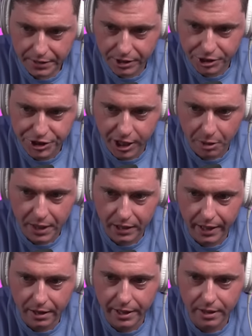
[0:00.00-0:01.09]
There's Jeremy
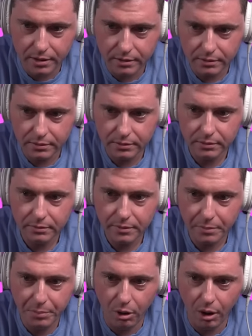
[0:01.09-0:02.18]
Allaire here.
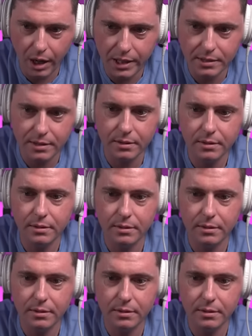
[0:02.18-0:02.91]
Bo Hines.